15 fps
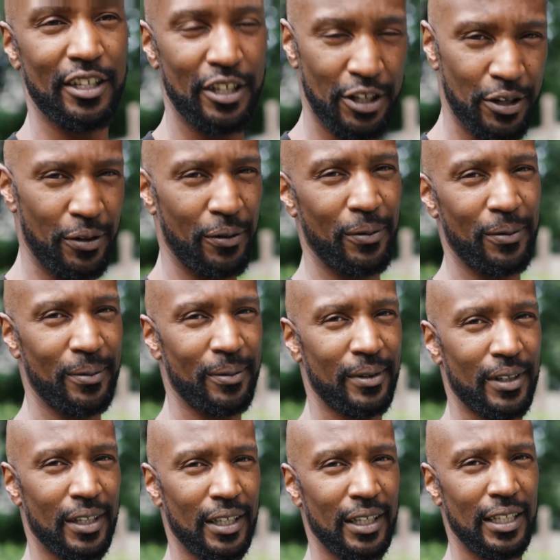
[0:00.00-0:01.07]
you.
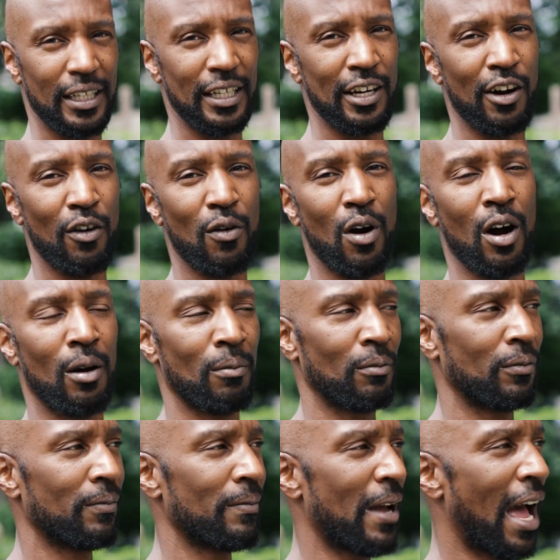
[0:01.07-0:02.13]

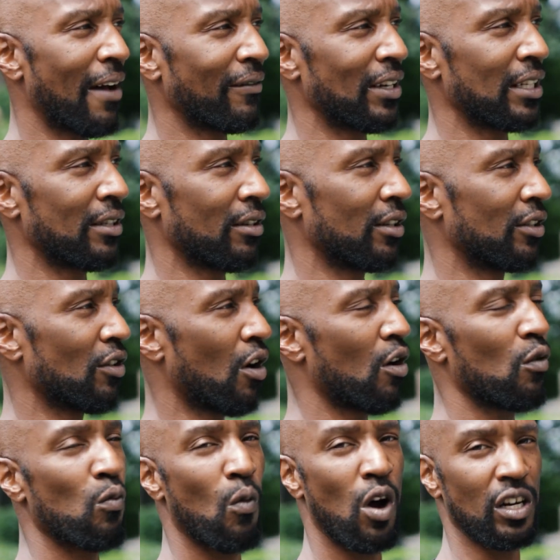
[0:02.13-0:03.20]
Having it so the
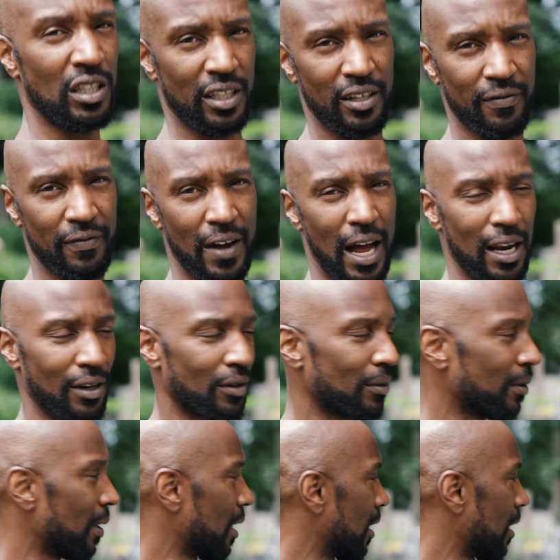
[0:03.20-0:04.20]
dog wants to follow.